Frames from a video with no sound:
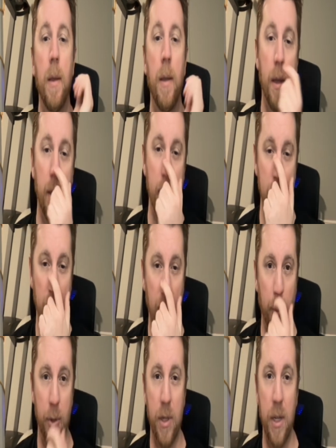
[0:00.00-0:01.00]
And
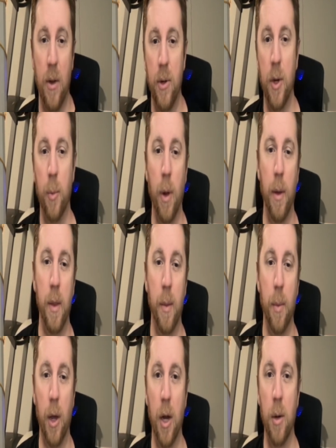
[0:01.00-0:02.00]
put down here probably at the
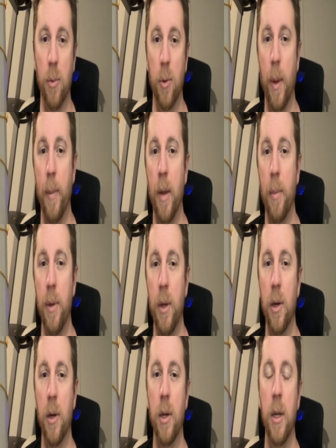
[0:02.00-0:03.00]
bottom, or maybe up
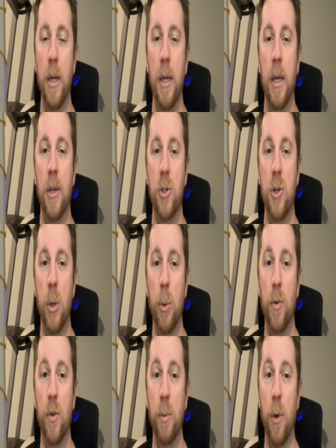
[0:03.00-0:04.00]
here, starting
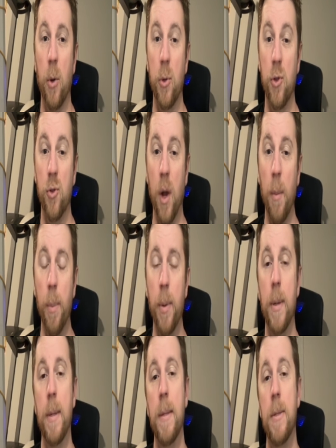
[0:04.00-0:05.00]
word for tomorrow is Trump.
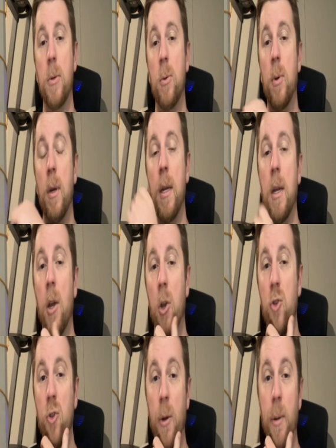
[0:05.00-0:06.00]
So
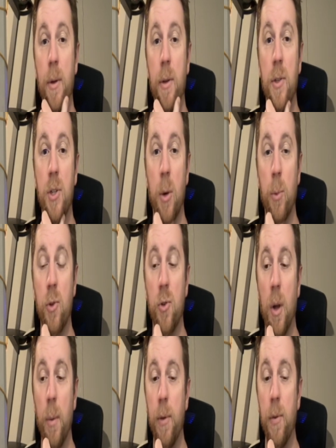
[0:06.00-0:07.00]
join me to start with
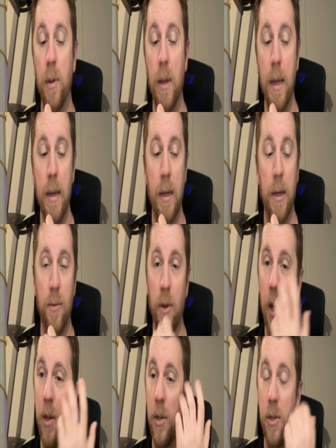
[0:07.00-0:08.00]
Trump if you'd like, and if
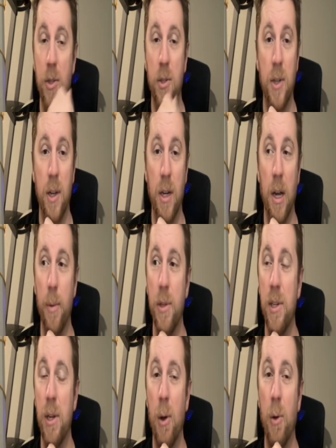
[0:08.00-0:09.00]
not, just come and
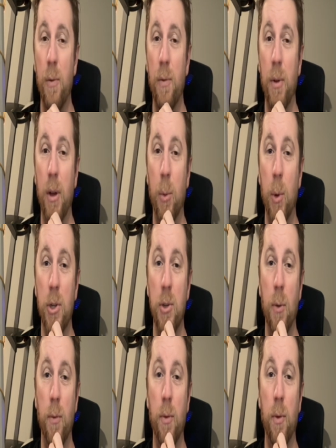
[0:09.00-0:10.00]
see how it works
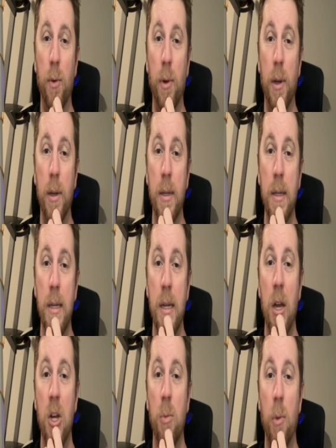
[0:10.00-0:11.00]
out for
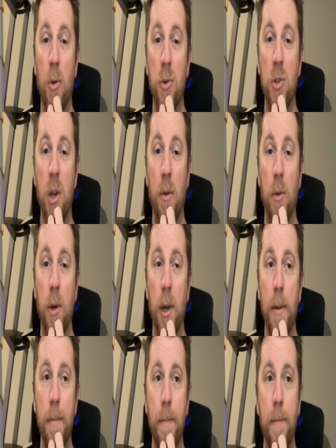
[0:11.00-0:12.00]
tomorrow's solve,
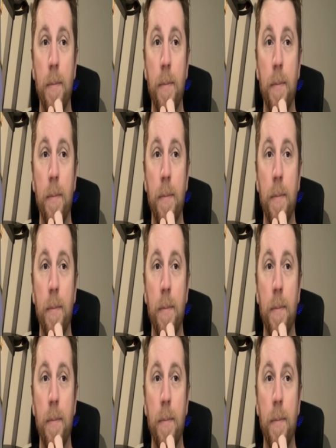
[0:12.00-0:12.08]
okay?